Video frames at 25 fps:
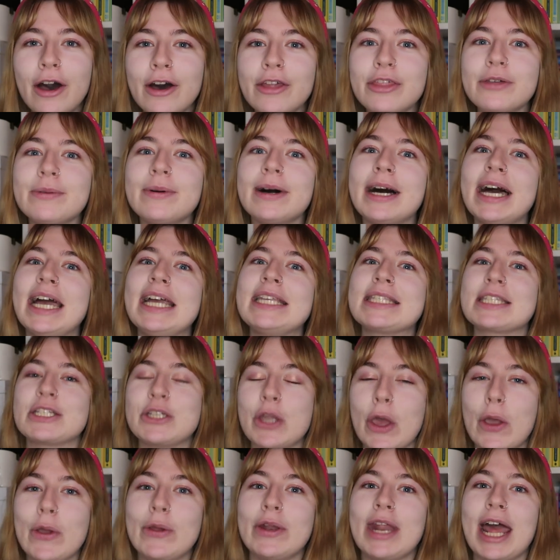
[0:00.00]
otherwise
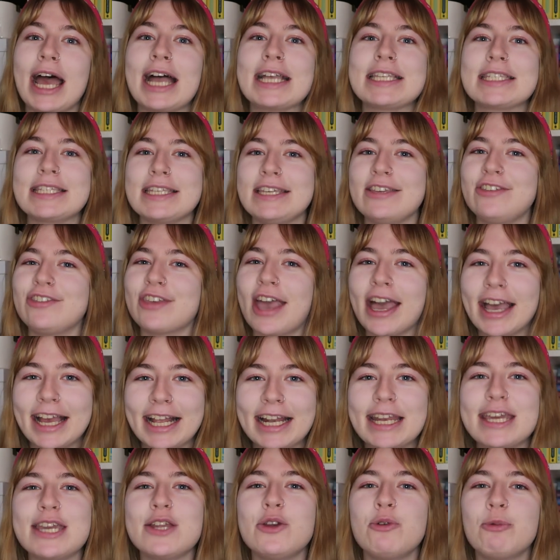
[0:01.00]
known as the
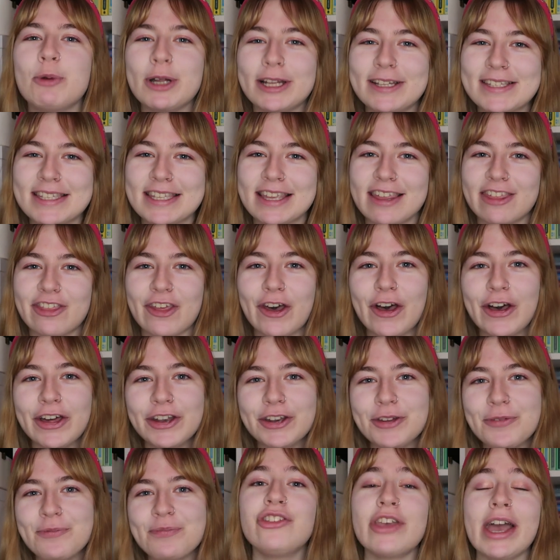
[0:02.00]
Jacqueline
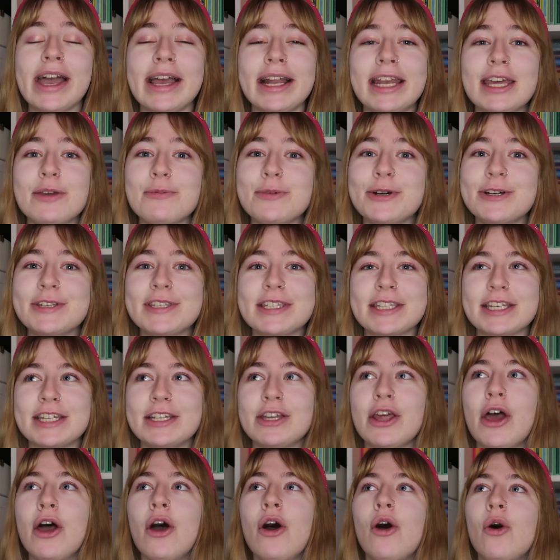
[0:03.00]
Wilsathon. Jacqueline
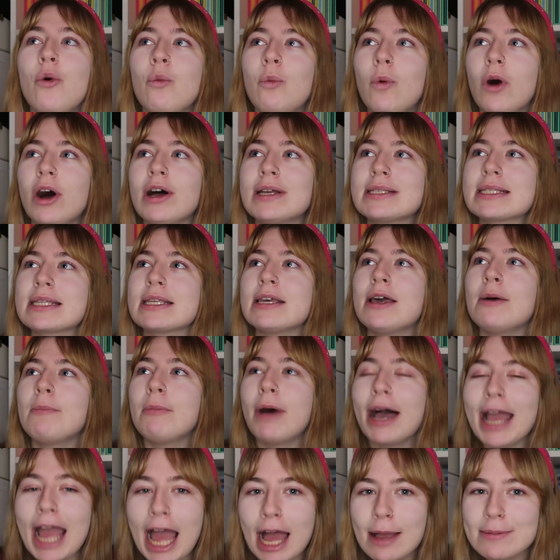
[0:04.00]
Wilson was
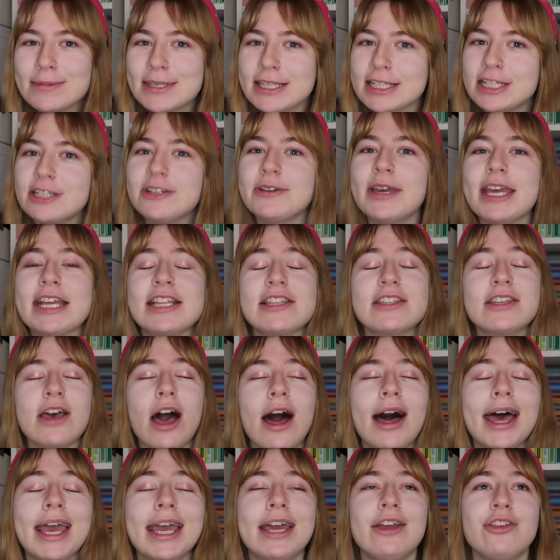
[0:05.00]
my absolute
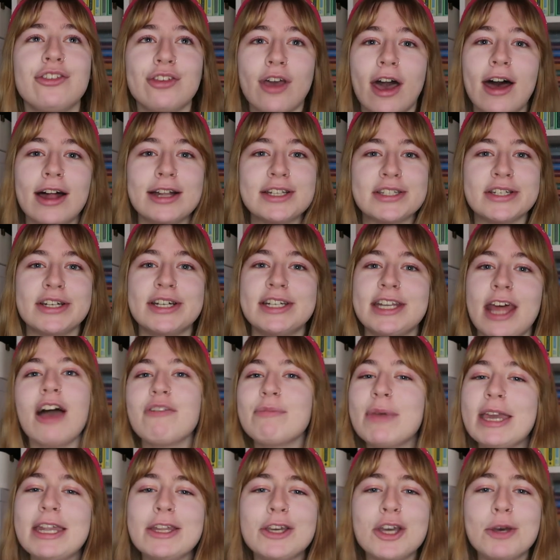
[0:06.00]
entire childhood.
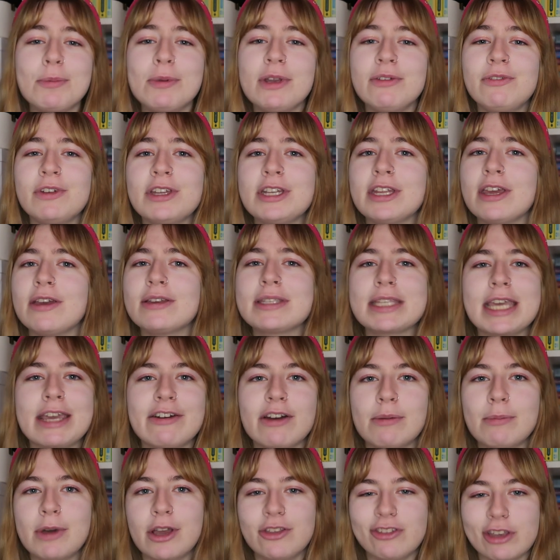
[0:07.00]
I've made a couple of videos
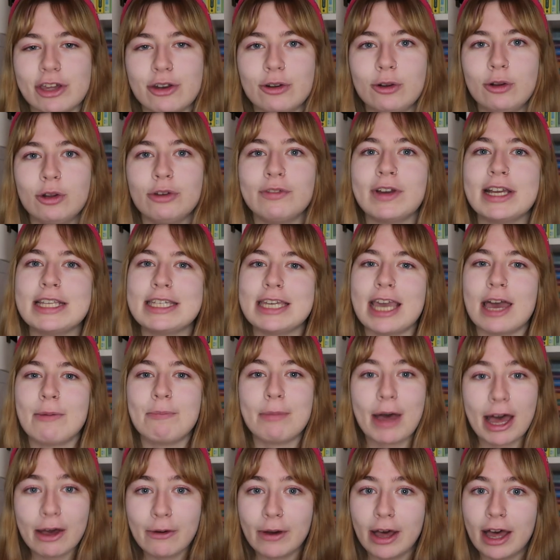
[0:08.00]
here on my channel already
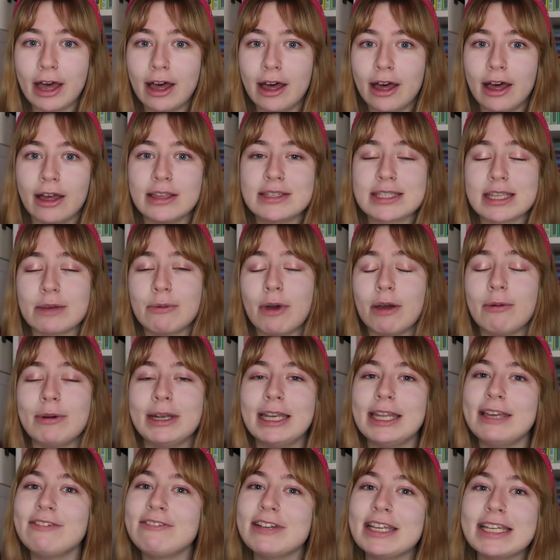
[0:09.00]
about her, so I
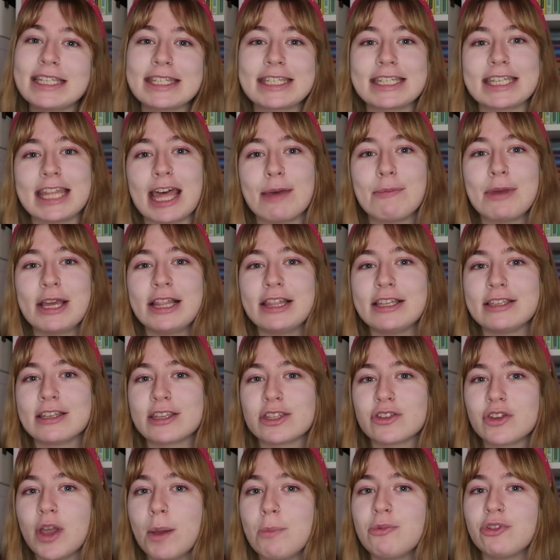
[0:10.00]
will leave links to them in the
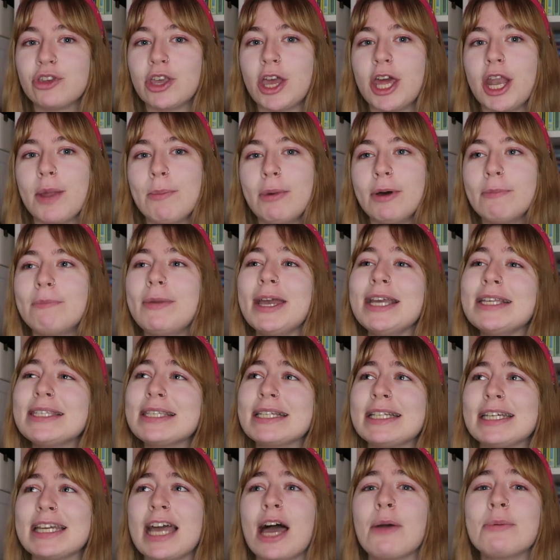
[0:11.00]
description. But
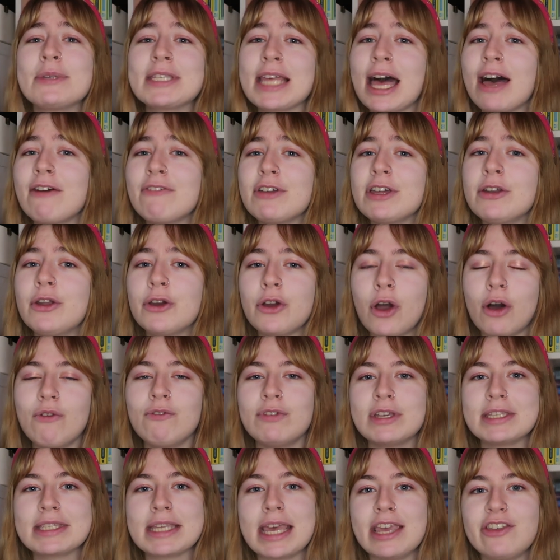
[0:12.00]
basically, I was having a
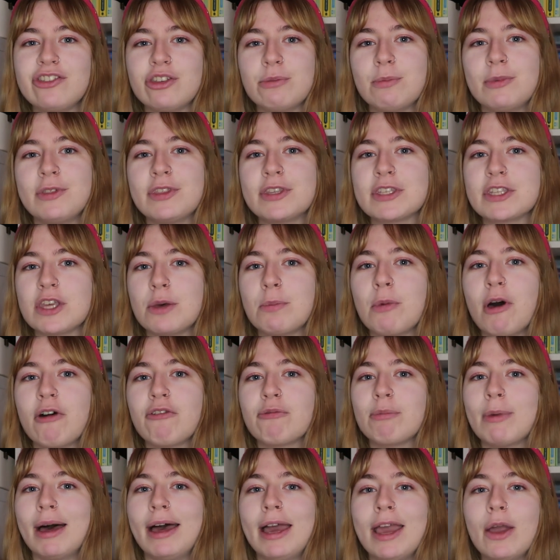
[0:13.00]
conversation with some
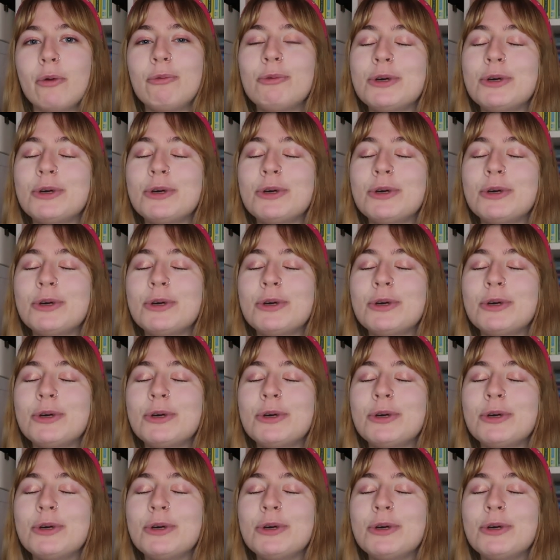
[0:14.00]
of my